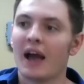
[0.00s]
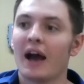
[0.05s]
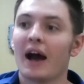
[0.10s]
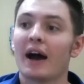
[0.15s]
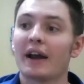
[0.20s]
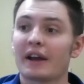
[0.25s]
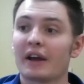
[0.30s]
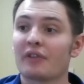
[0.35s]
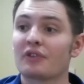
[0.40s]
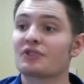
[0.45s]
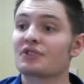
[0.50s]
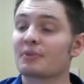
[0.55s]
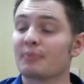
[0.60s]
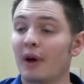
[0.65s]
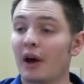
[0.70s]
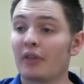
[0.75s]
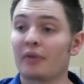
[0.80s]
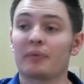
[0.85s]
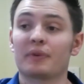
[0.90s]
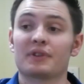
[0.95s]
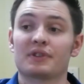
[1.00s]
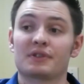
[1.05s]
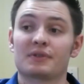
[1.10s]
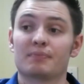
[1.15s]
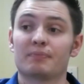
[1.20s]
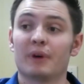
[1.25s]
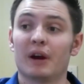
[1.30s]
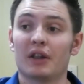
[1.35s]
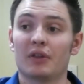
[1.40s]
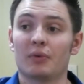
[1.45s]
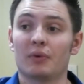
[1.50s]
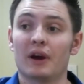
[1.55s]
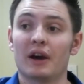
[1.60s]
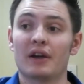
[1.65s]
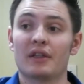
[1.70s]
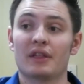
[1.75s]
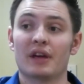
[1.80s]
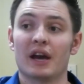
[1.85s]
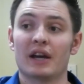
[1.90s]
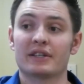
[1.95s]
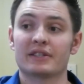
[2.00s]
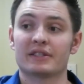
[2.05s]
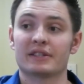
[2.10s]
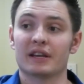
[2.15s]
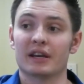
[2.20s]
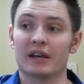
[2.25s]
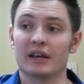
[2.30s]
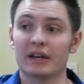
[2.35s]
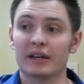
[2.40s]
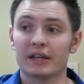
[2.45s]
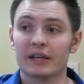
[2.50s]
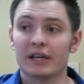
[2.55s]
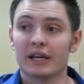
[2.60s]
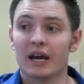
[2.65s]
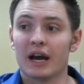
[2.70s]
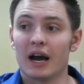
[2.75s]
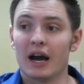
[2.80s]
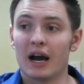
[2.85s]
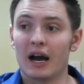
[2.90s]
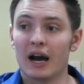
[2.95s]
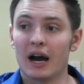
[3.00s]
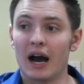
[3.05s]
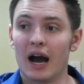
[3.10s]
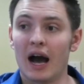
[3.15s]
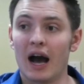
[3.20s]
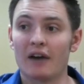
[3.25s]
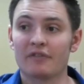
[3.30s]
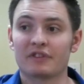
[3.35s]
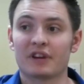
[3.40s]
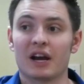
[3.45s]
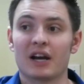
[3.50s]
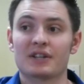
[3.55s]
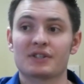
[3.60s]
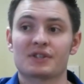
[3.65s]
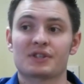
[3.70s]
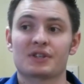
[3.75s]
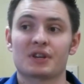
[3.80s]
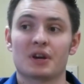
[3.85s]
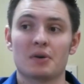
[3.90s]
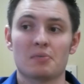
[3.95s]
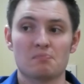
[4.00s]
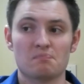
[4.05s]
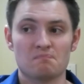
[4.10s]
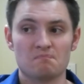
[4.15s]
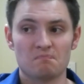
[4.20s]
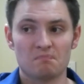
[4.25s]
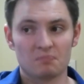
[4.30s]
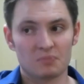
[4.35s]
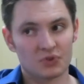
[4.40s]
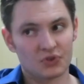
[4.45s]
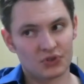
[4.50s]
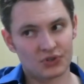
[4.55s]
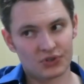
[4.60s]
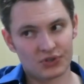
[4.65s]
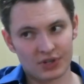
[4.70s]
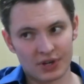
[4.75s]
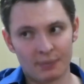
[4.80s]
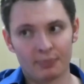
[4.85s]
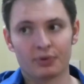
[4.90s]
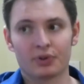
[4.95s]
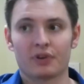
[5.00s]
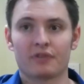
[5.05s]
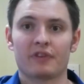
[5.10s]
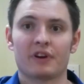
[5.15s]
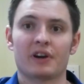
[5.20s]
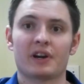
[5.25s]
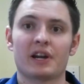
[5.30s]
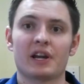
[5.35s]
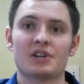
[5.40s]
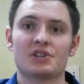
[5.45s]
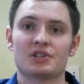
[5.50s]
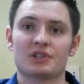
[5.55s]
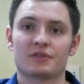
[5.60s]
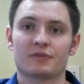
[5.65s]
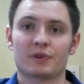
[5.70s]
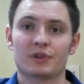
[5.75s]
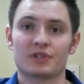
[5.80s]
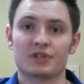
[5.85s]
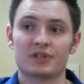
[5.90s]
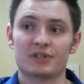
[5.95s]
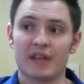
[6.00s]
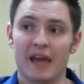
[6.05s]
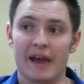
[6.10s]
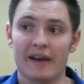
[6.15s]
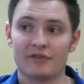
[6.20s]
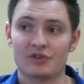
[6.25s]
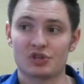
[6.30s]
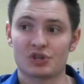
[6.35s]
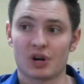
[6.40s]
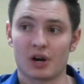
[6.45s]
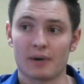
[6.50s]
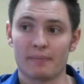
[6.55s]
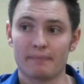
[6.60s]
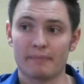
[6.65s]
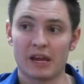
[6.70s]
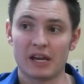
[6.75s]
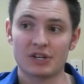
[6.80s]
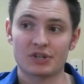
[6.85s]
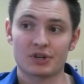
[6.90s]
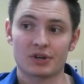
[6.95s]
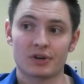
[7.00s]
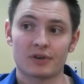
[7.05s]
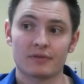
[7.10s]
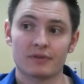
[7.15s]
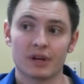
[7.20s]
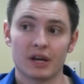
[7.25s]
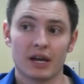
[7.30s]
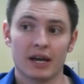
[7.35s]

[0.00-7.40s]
Now there's some other ones, by the way, that I've got some simpler variations. For instance, the F sharp major.